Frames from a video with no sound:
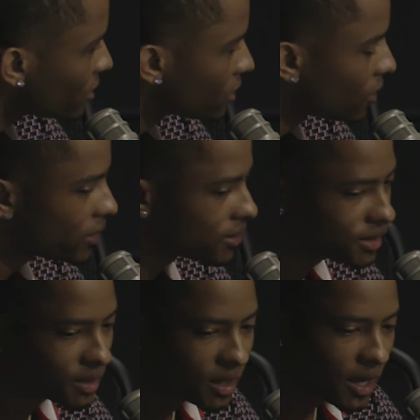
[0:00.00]
So
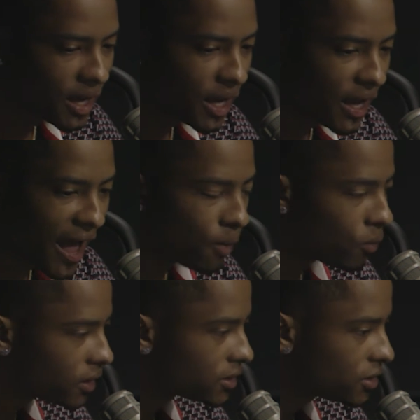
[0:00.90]
I
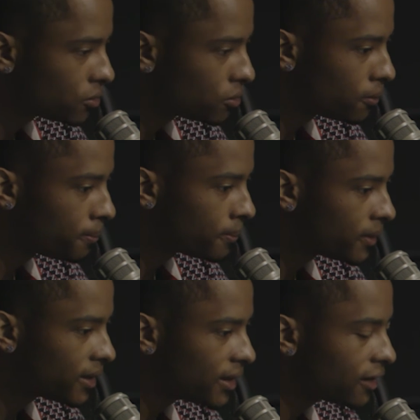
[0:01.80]
wanted to
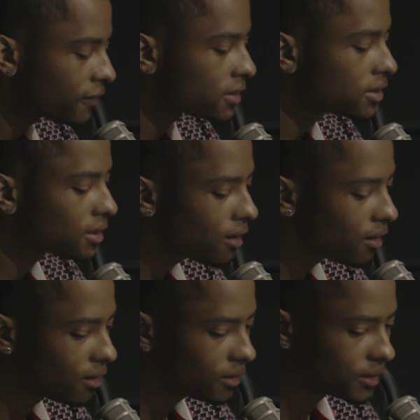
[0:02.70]
give a
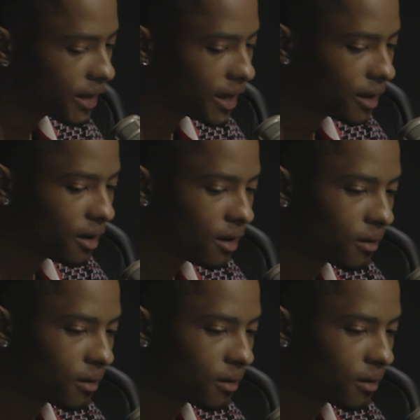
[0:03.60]
song that